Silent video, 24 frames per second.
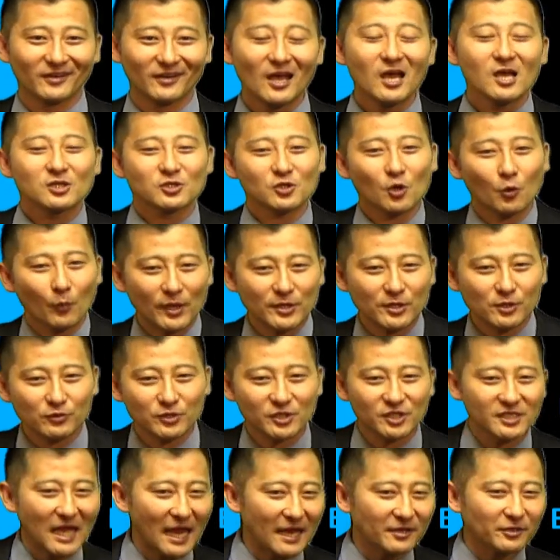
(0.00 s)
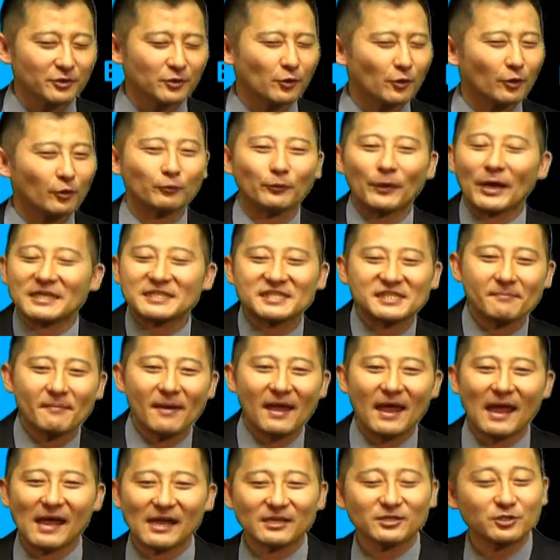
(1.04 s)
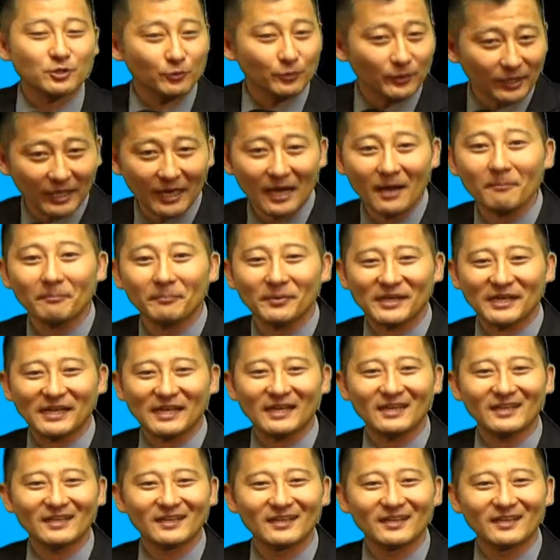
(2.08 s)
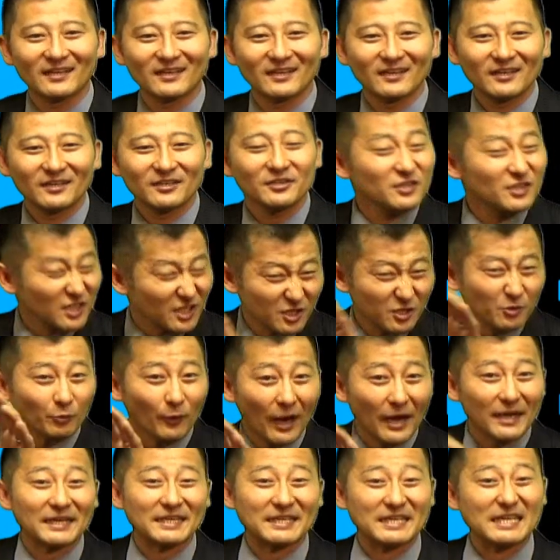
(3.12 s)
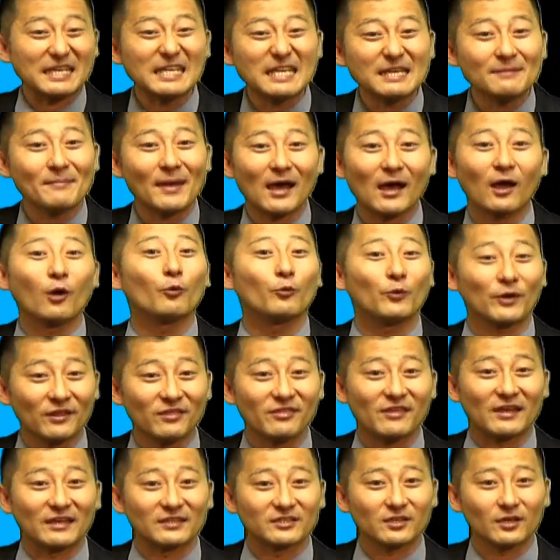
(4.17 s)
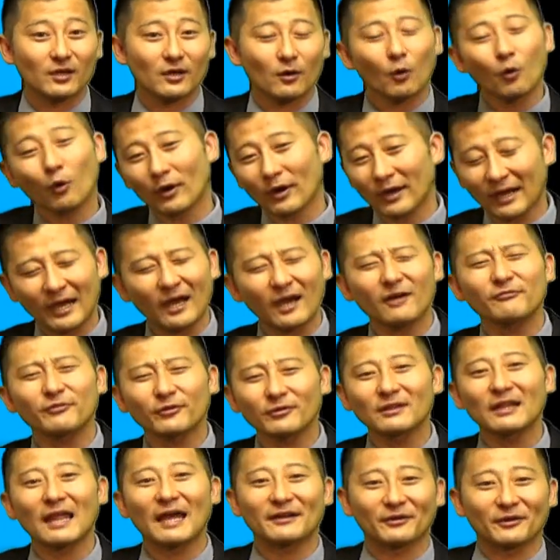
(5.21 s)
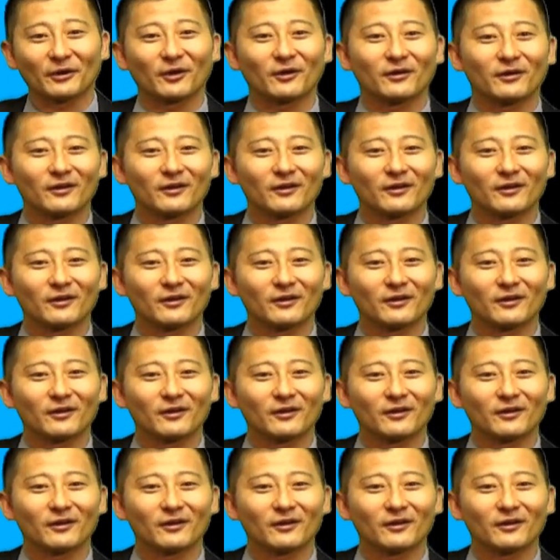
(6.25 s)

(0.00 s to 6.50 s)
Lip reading: So when you send your resume to a company, you need to write an email with it or a cover letter.